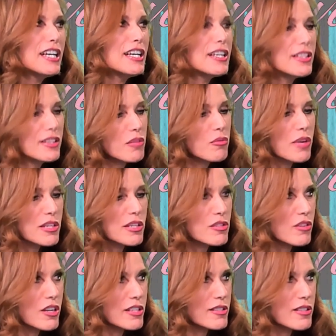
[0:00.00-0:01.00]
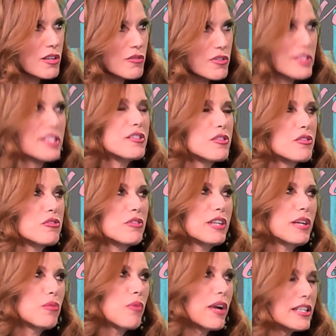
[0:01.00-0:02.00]
the restaurant service industry.
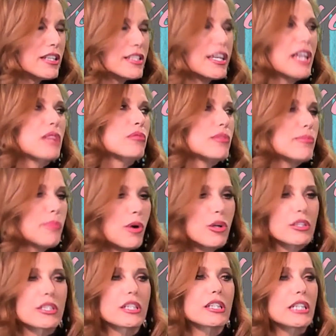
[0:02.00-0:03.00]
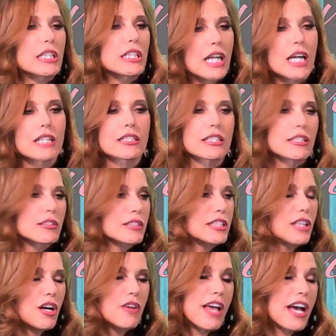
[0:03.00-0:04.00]
I waited tables, bartended, cocktailed, did
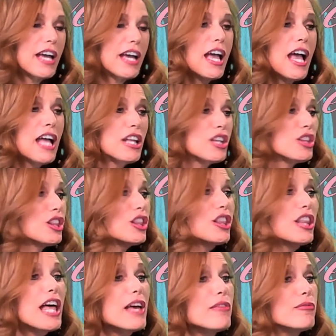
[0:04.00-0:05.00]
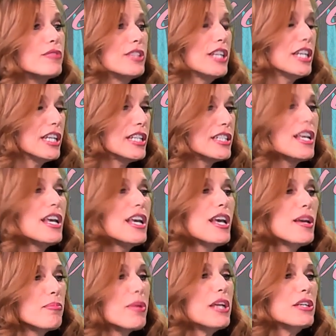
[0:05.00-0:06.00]
all that. Loved it,
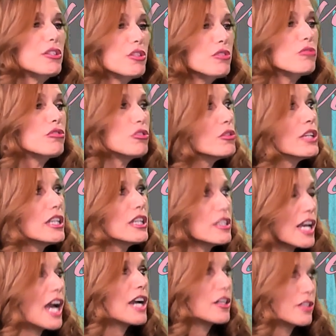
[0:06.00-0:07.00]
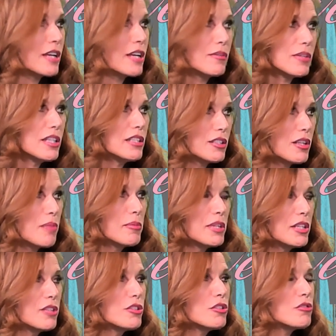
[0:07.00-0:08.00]
but you do get tired of it. I
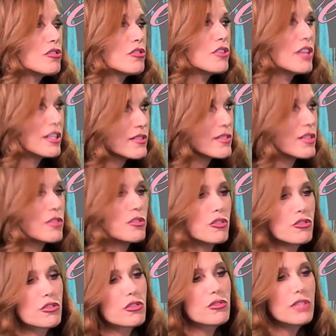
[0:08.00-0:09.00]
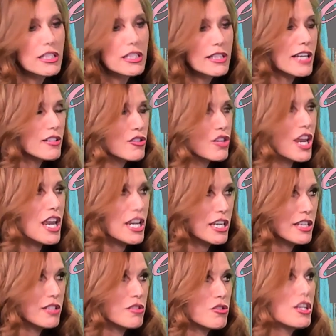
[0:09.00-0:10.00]
mean, and so you do need that
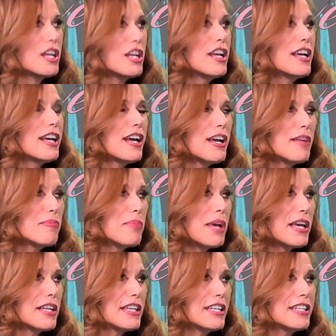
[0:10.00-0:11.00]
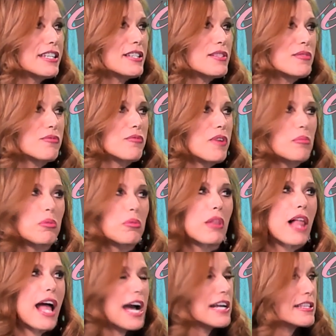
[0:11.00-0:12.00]
change. Yeah. But it is a
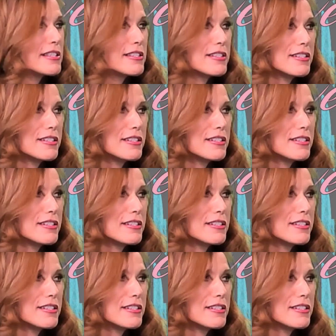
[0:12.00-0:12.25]
blast.